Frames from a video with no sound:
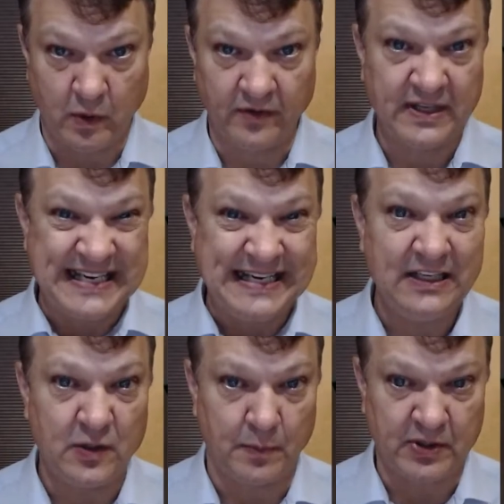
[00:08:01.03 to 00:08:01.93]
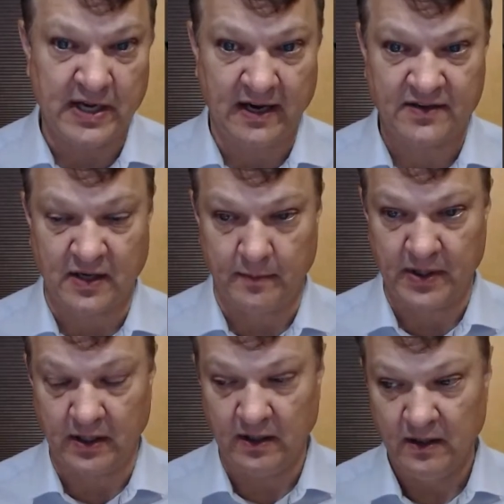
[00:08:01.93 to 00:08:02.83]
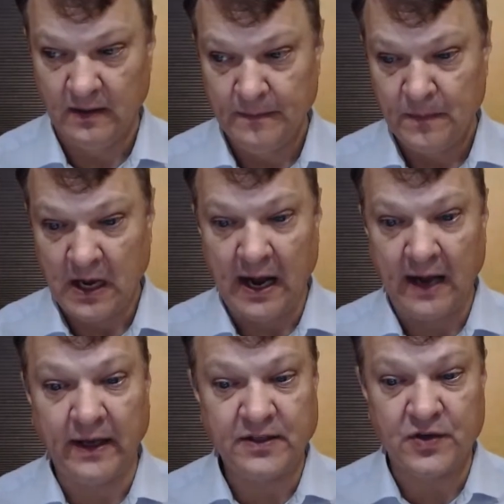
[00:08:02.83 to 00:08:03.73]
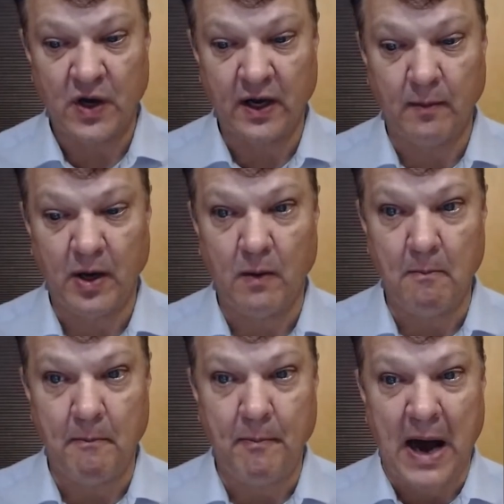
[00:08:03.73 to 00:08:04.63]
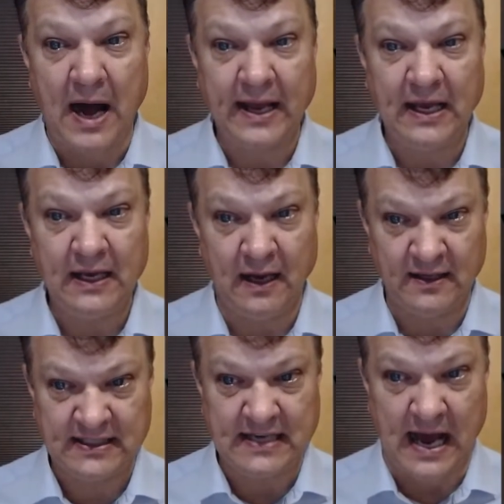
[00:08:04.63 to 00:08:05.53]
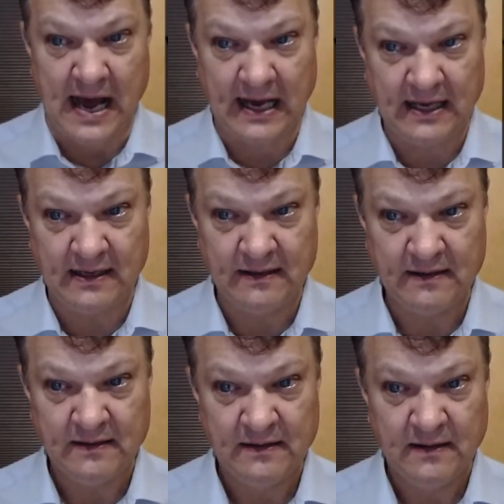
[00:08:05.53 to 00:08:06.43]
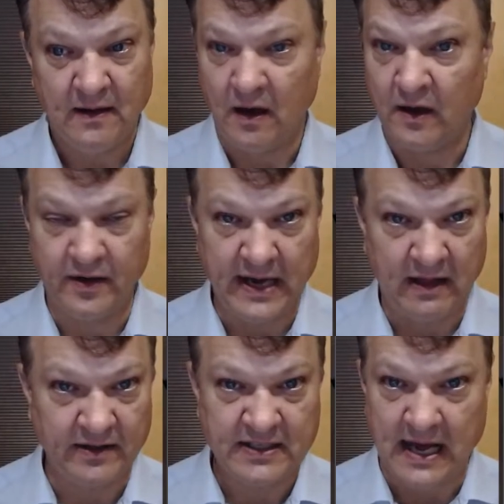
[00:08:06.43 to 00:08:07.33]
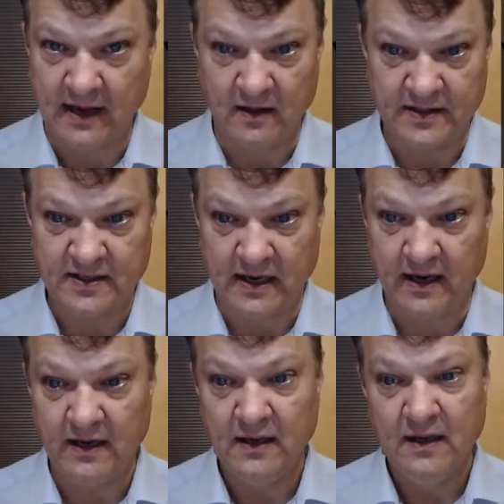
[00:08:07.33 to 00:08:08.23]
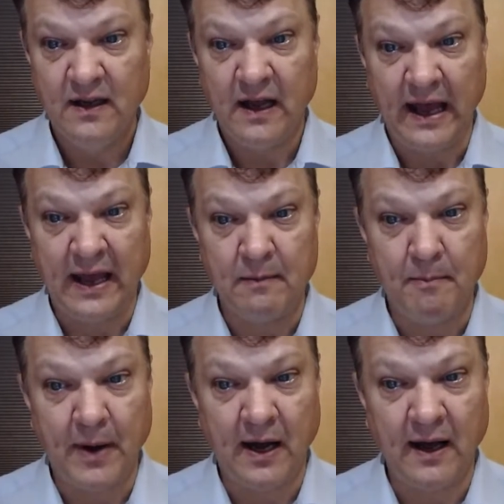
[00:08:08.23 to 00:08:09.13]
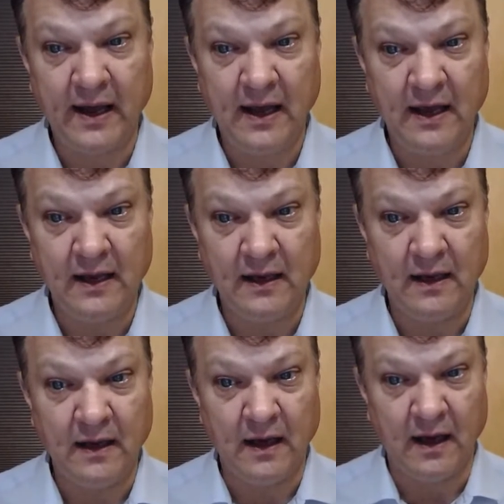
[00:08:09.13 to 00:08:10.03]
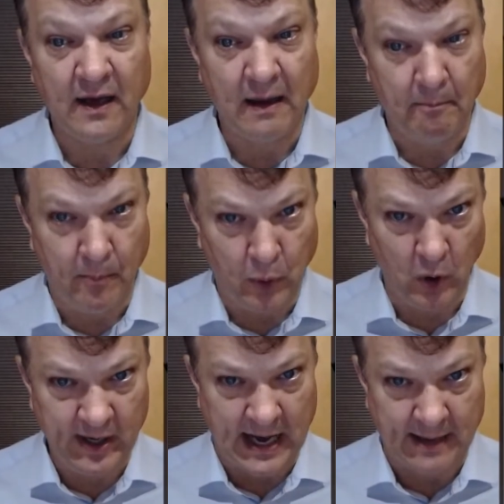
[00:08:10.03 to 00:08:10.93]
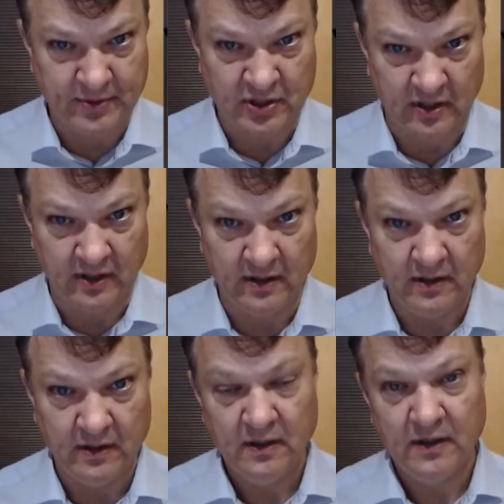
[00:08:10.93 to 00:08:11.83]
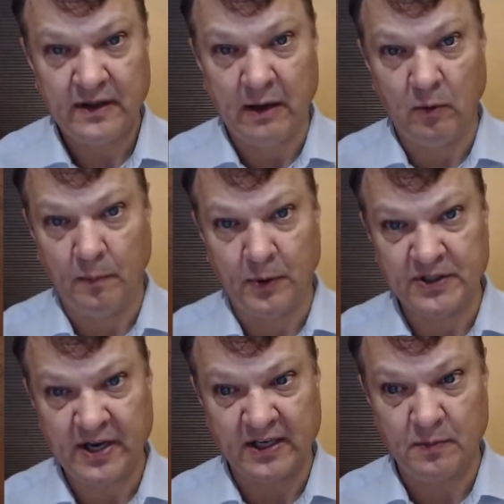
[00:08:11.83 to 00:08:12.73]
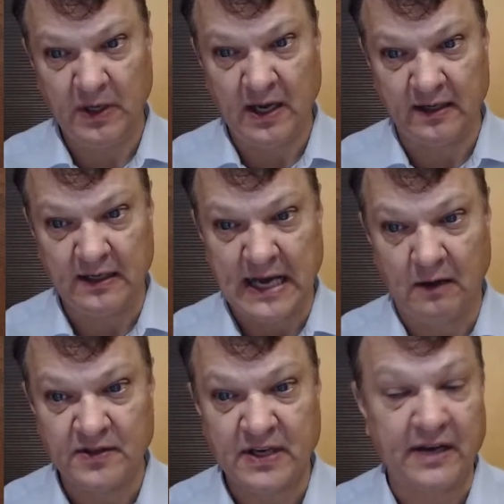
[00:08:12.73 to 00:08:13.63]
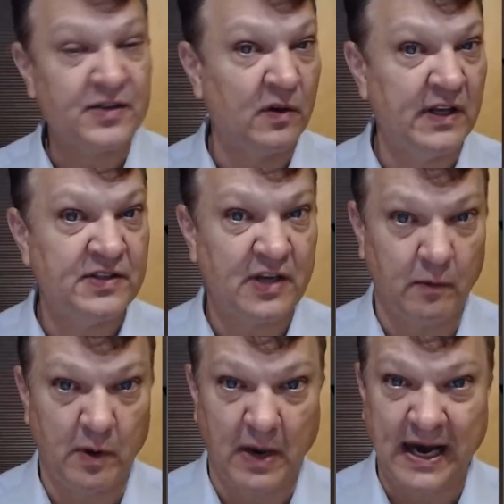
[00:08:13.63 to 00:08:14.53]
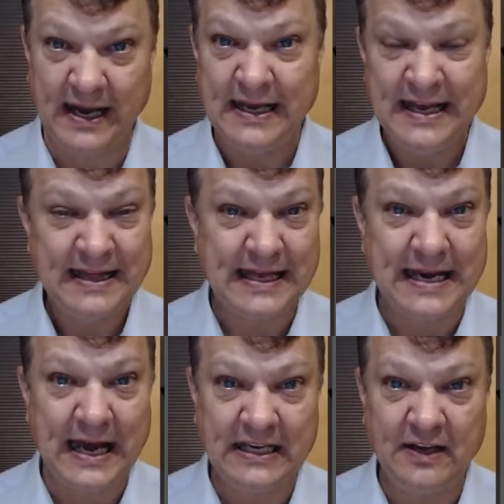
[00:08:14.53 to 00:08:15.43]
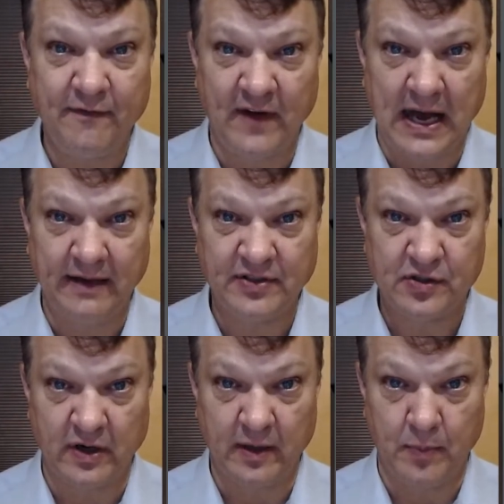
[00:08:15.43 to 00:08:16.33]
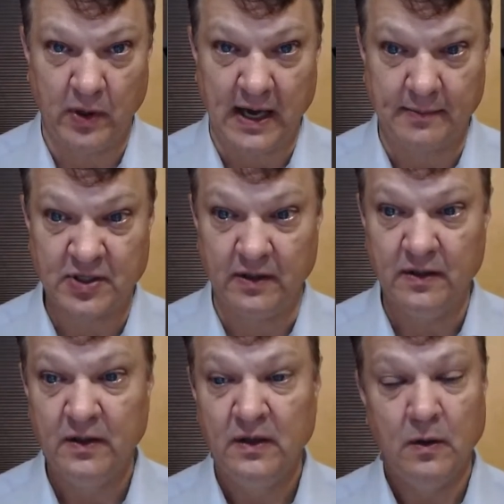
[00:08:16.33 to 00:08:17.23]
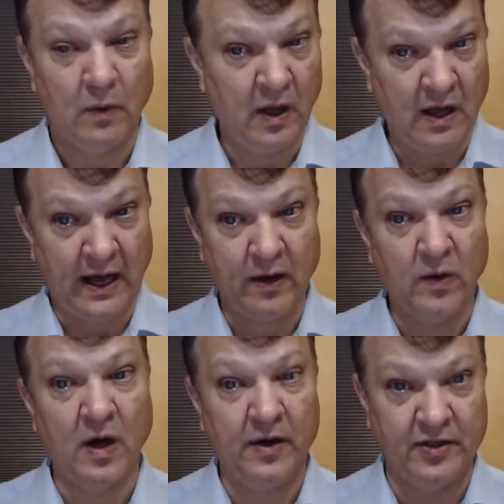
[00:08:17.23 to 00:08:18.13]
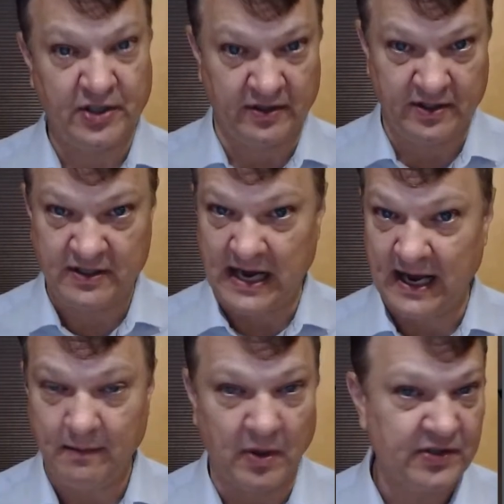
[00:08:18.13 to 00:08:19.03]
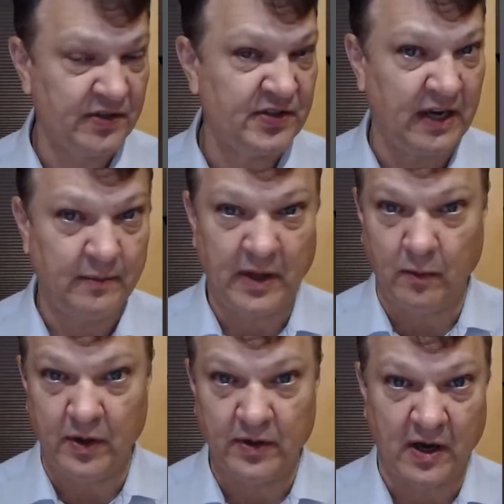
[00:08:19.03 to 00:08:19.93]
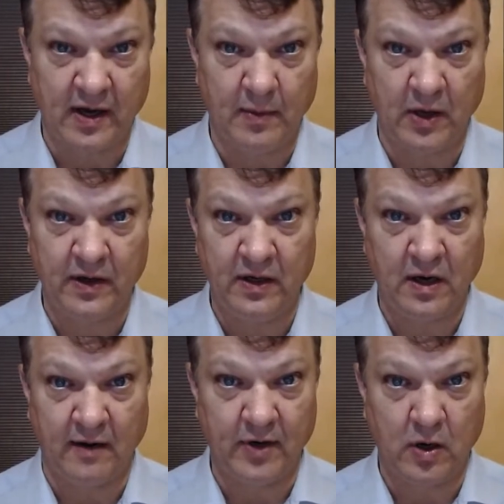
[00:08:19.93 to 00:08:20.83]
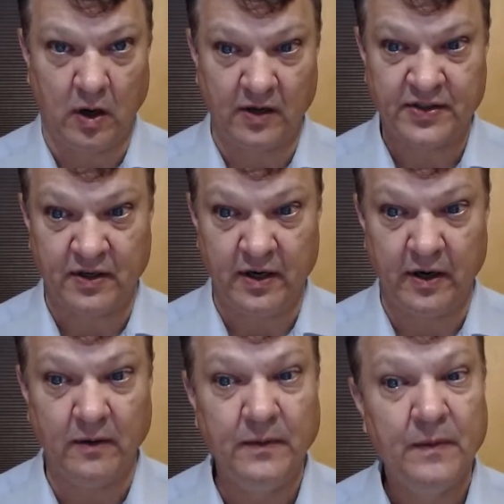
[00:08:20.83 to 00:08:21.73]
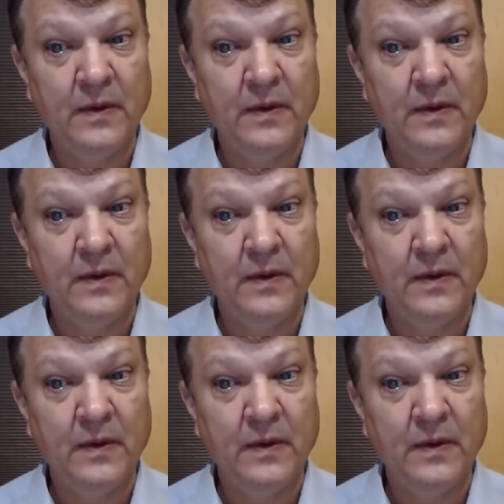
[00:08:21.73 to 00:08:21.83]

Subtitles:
world, the need to protect something. I like to talk about buying a stock, $100 stock, let's say, and buying a put option that will protect me on the downside. So let's say we buy the 95 strike put option. Well, I own 100 shares of stock, much the same that we were talking about in the covered call scenario.